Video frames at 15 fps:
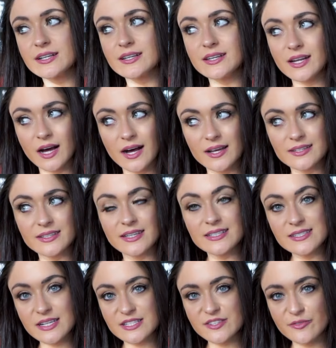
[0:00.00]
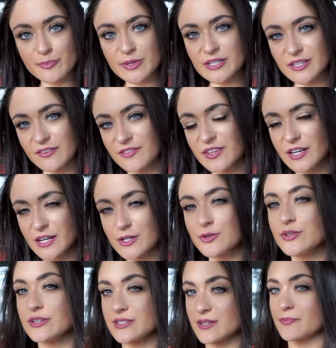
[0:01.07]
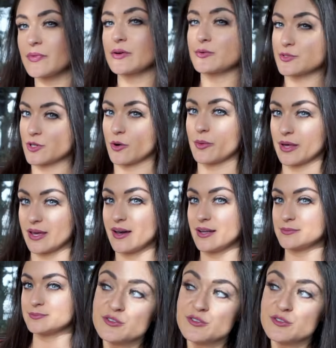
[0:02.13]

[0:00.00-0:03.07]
not excessive, but enough that I knew that something was going on.